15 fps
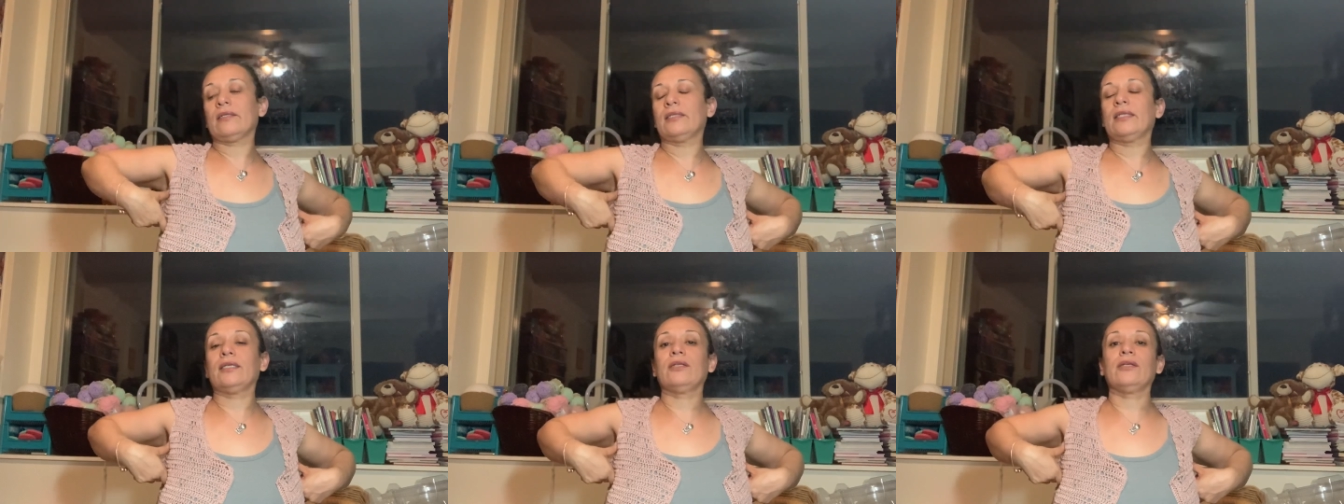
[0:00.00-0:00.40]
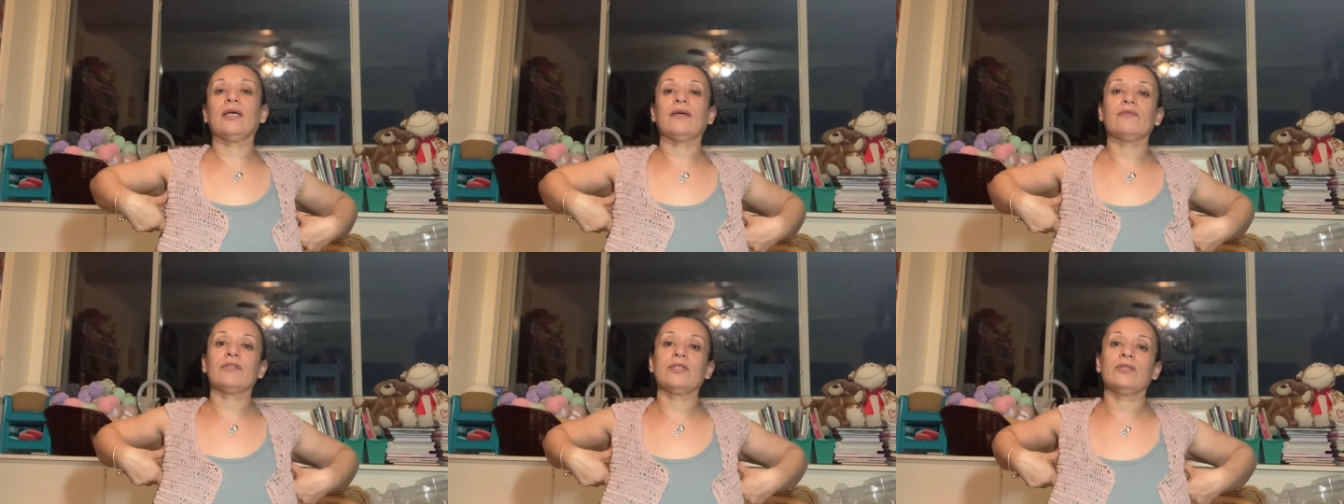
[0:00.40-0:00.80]
And then you
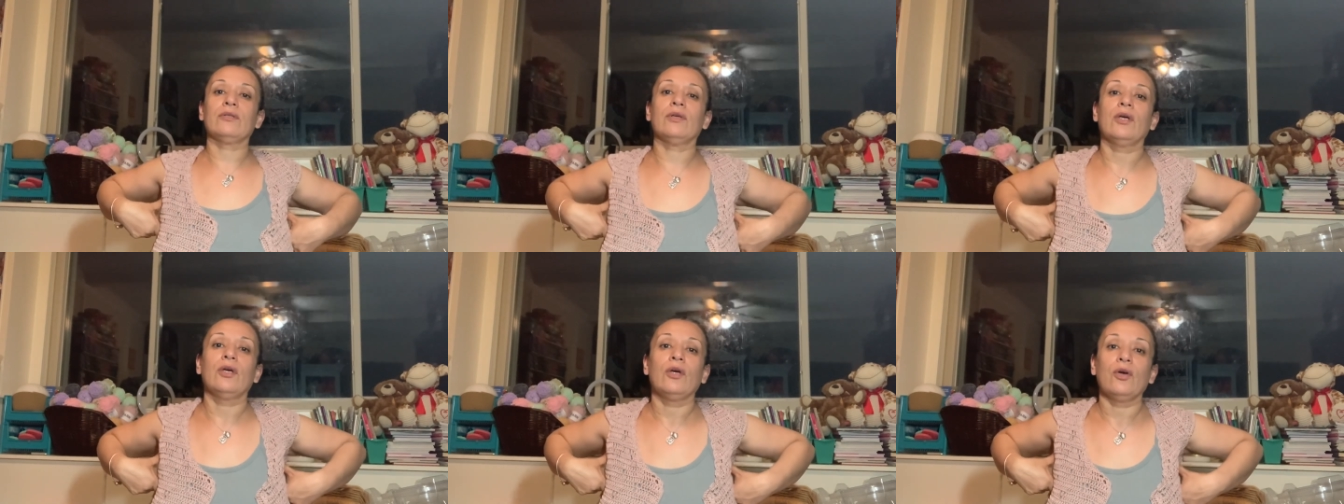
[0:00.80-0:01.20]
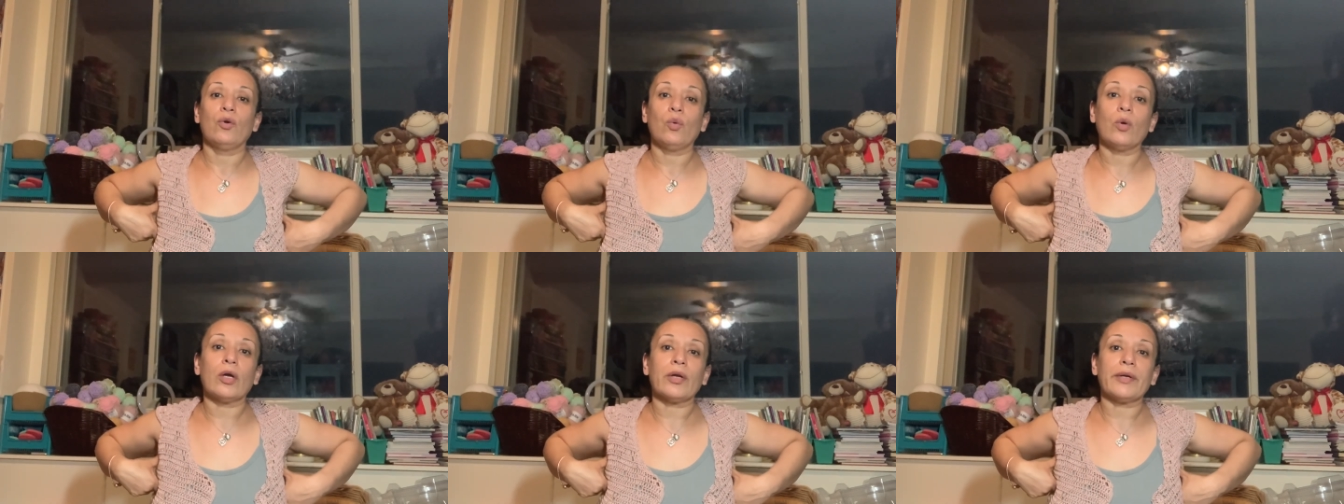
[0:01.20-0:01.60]
have to
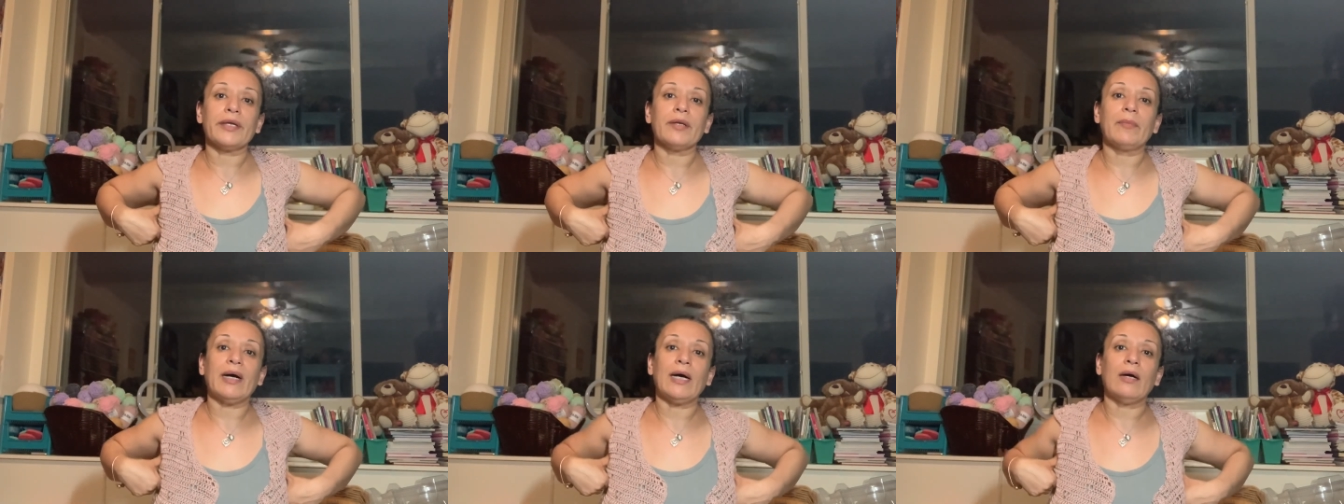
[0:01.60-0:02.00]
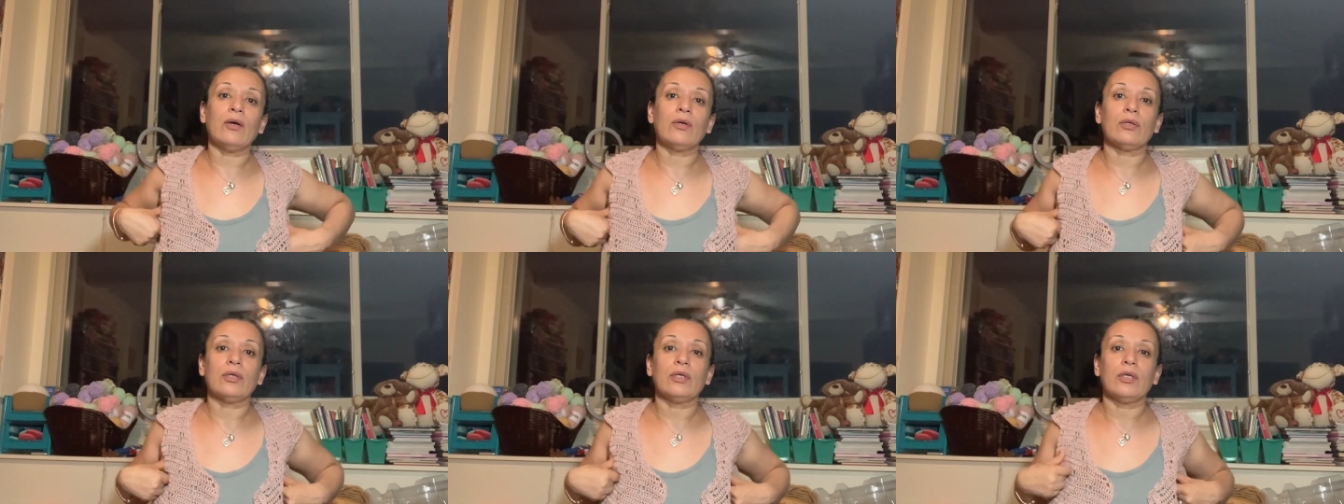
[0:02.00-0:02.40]
worry
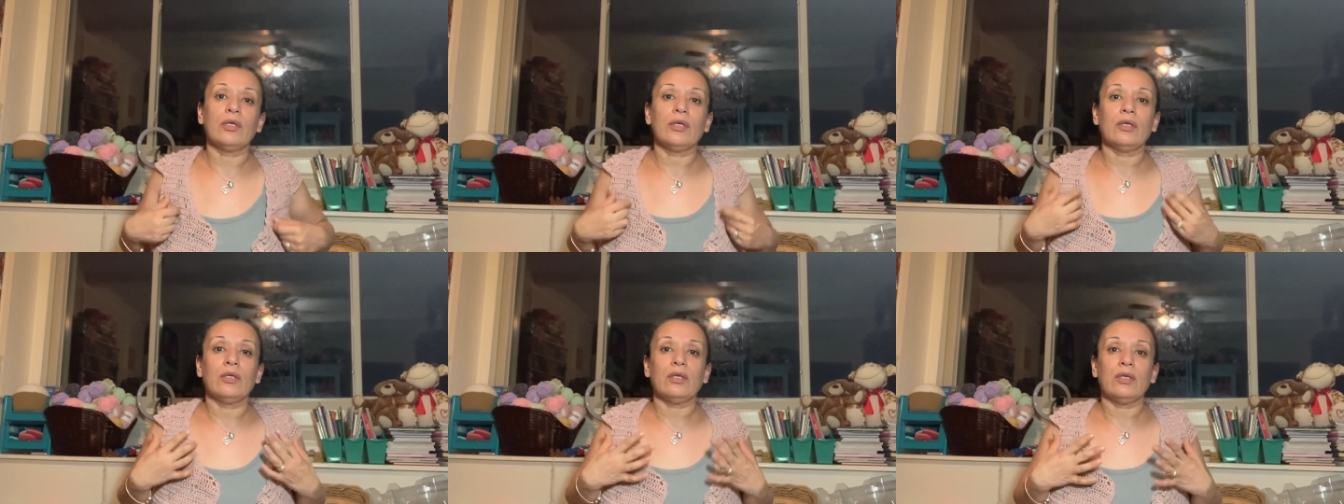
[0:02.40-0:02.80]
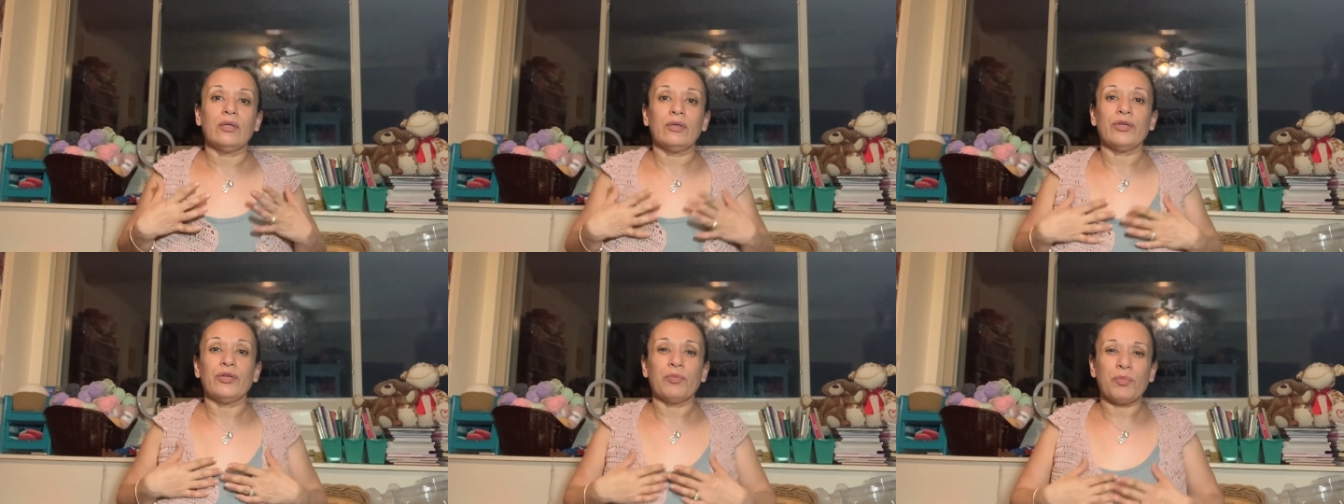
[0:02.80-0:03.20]
about, you know,
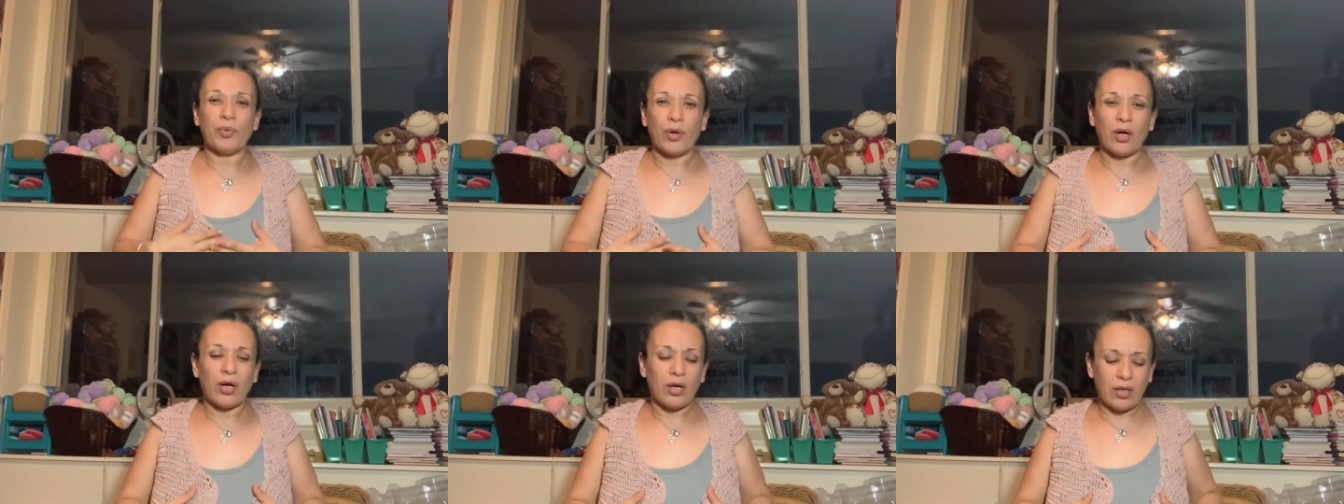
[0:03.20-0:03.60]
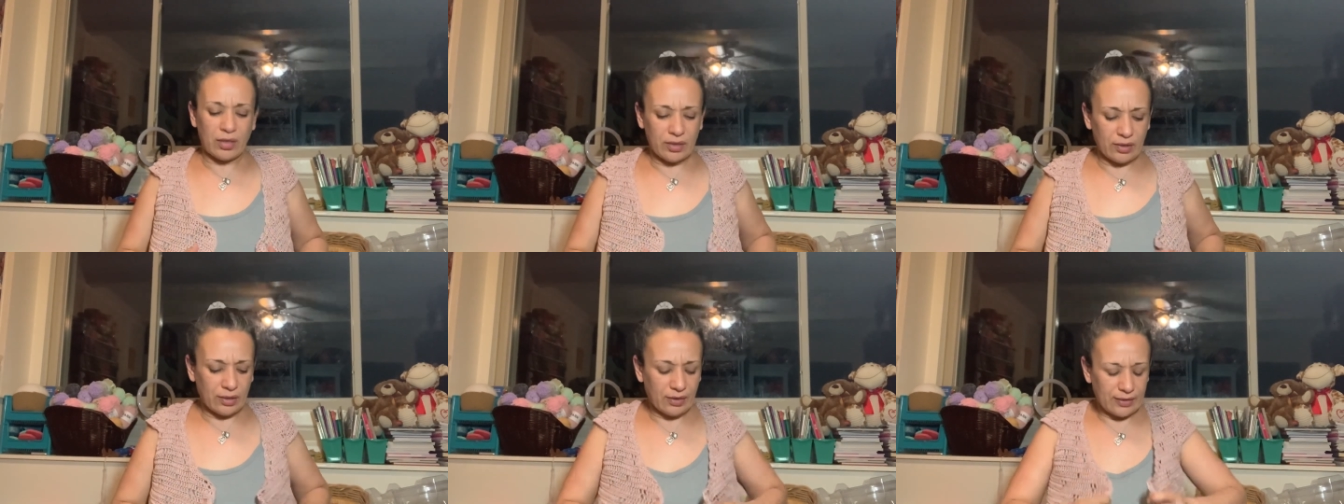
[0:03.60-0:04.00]
your bra
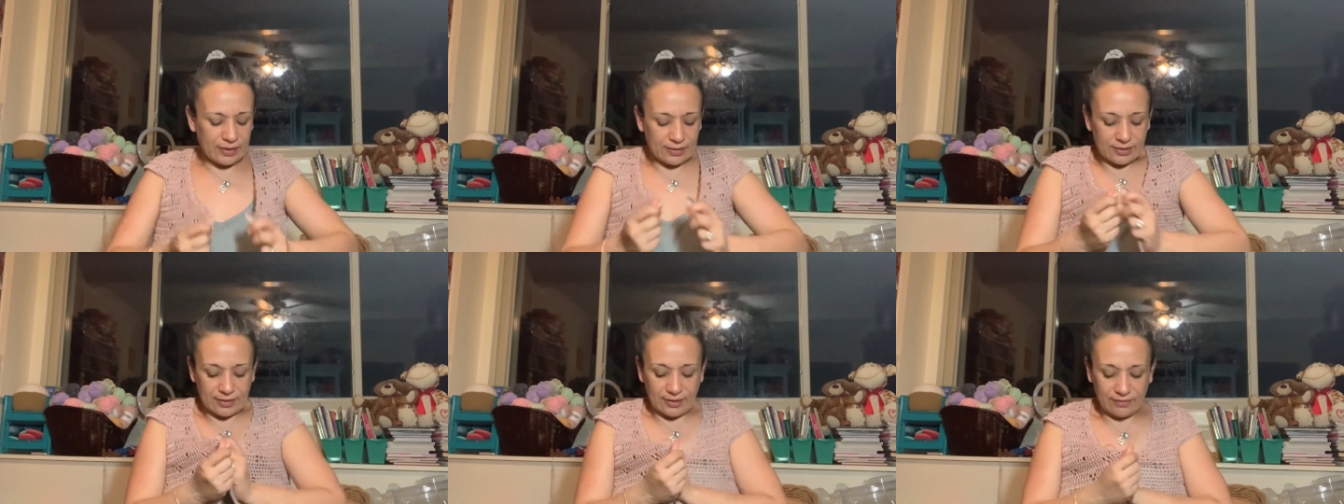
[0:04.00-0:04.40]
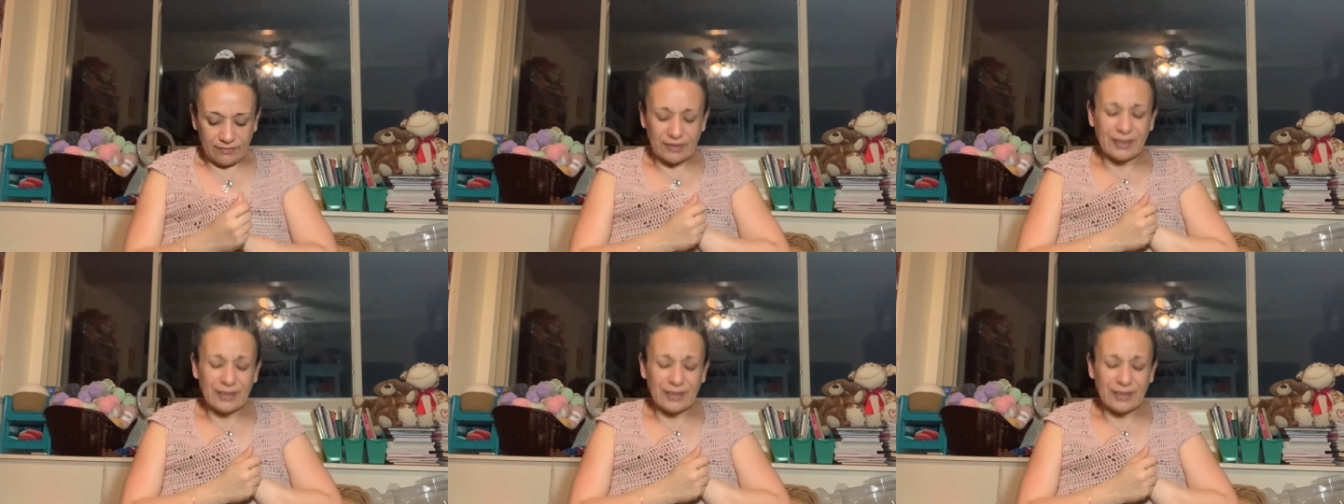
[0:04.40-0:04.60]
and all that stuff.